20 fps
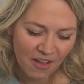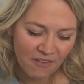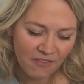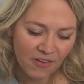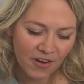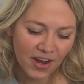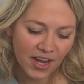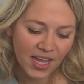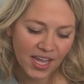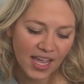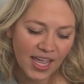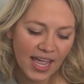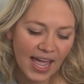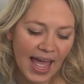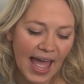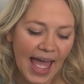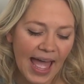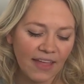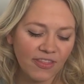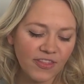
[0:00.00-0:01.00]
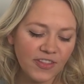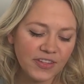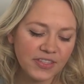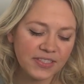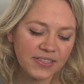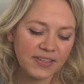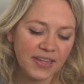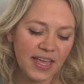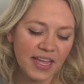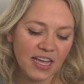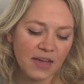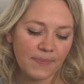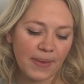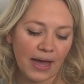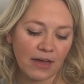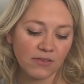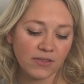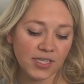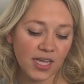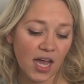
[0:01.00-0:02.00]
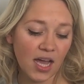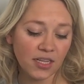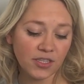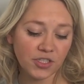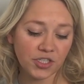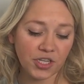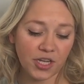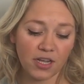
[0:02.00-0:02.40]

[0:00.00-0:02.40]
For he had this thing about touch